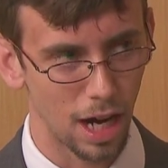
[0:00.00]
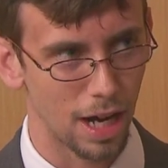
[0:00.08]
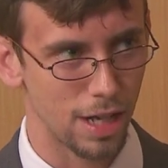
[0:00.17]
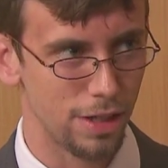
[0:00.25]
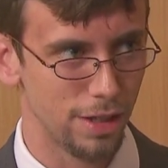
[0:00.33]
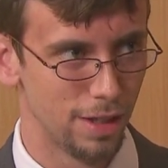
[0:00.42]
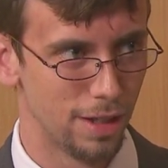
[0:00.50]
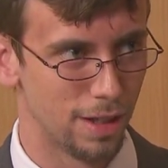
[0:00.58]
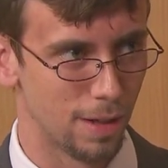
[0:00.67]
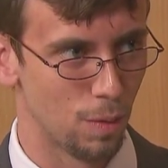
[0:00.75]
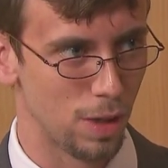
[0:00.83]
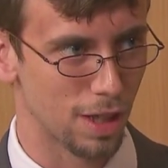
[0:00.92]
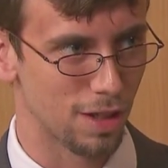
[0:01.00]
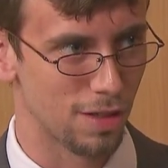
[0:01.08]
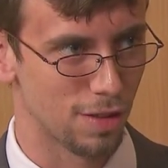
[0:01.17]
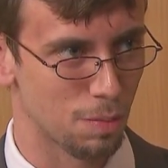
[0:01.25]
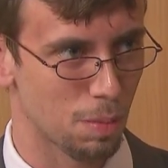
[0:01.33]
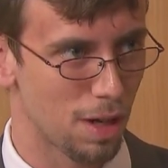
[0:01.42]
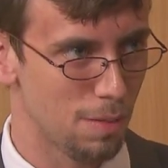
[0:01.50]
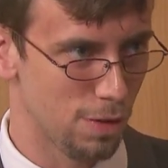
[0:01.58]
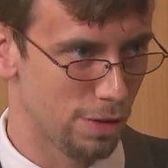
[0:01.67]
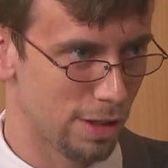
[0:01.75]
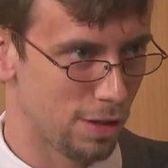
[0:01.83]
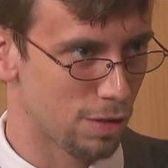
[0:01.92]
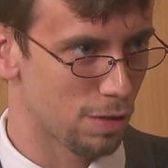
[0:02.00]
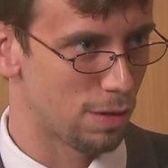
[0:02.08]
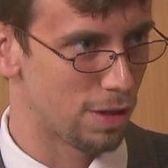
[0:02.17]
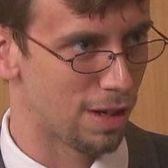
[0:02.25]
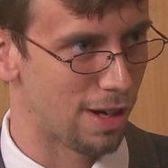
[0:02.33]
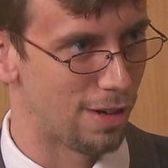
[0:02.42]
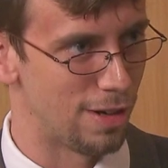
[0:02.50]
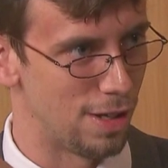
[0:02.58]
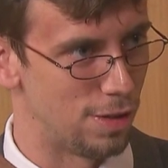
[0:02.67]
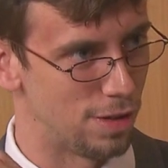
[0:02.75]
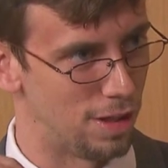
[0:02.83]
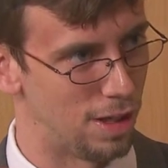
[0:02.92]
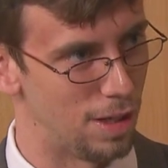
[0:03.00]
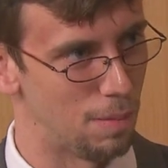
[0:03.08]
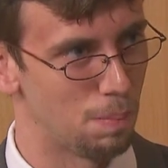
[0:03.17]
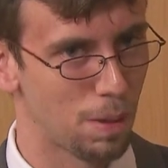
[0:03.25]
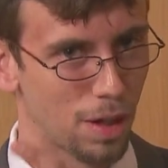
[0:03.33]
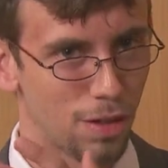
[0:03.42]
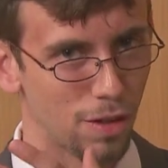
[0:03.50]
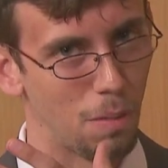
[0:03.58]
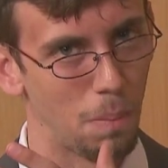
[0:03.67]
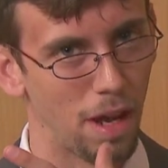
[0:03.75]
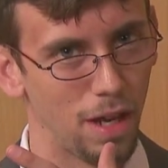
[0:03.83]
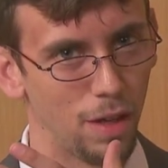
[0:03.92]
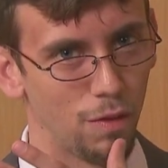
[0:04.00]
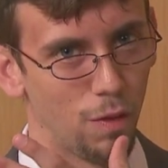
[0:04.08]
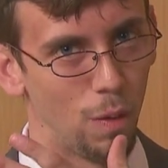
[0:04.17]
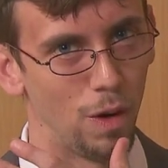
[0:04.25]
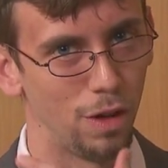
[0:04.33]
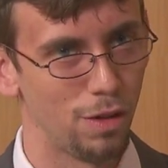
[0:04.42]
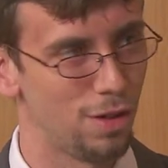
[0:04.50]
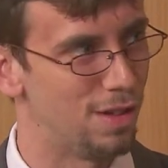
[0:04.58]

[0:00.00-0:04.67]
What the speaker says: idea that we can just promise things to retirees and then punt on paying for it